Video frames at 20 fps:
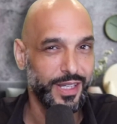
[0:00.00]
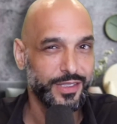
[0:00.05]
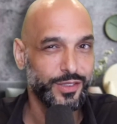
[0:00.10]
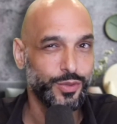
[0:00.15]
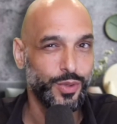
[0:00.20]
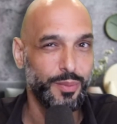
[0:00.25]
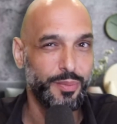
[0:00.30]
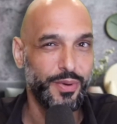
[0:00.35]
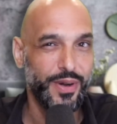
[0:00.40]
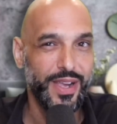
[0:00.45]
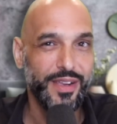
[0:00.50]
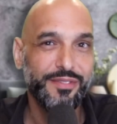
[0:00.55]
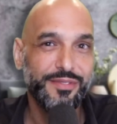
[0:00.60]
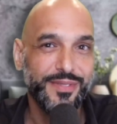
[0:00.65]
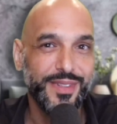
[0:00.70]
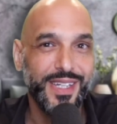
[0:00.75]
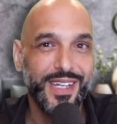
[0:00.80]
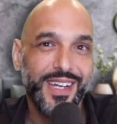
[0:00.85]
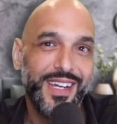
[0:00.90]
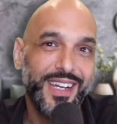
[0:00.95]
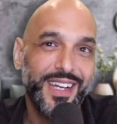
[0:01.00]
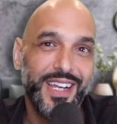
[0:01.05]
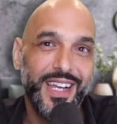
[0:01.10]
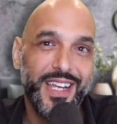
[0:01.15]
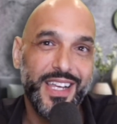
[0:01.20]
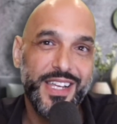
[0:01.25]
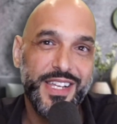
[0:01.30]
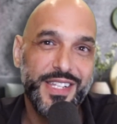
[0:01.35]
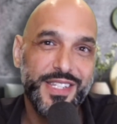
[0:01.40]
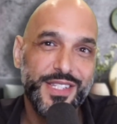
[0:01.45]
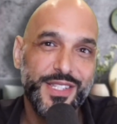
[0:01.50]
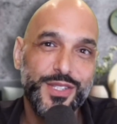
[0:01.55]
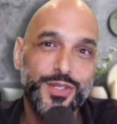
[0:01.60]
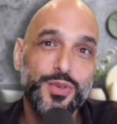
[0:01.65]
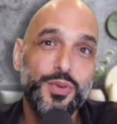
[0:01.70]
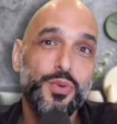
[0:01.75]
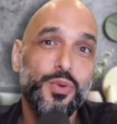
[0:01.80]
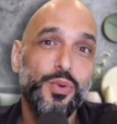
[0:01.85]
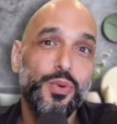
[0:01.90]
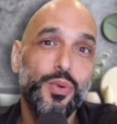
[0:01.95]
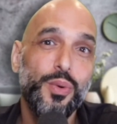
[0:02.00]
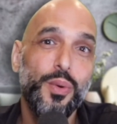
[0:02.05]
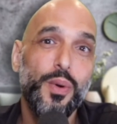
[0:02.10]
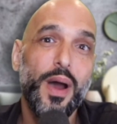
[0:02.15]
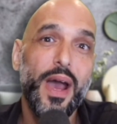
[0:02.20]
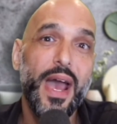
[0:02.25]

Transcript: extra brave, is to